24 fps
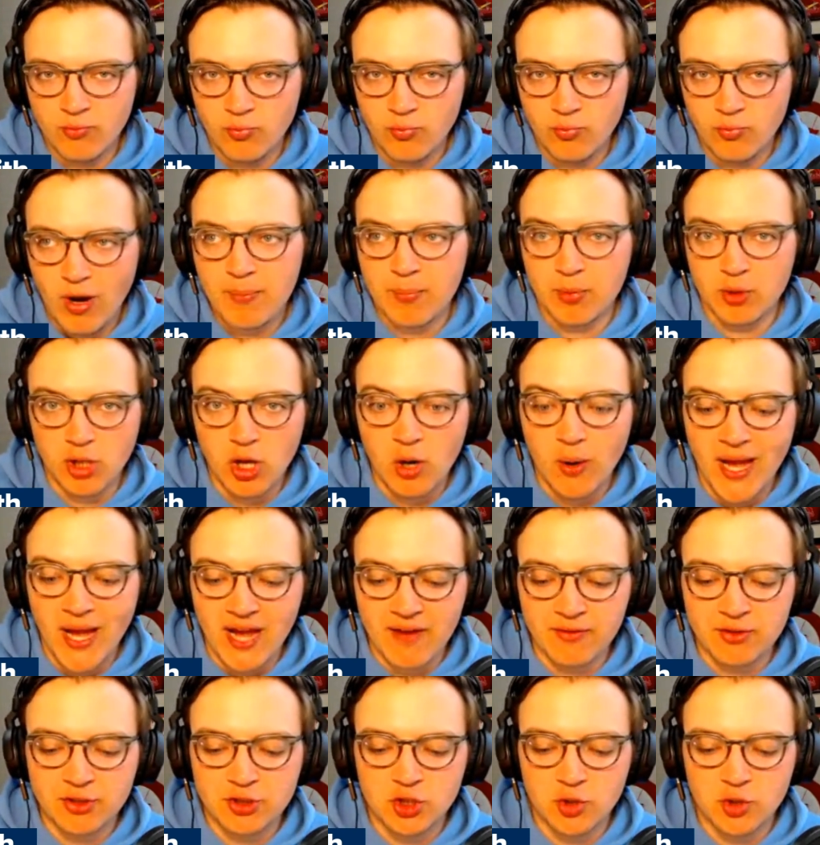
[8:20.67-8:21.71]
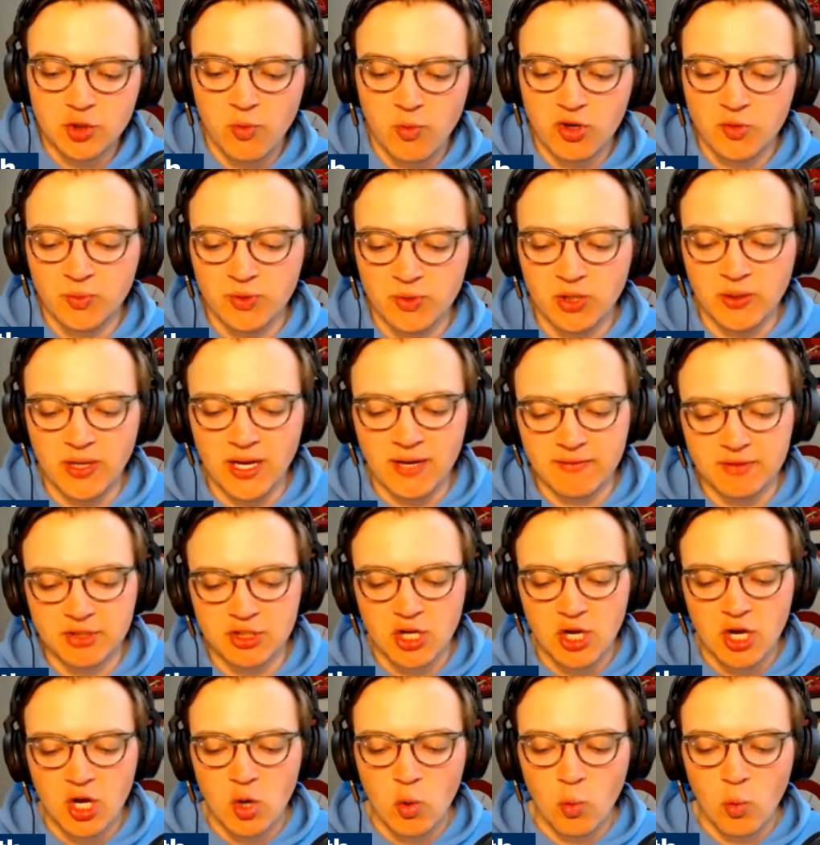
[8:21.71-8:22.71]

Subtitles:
right below average, 2 points below average.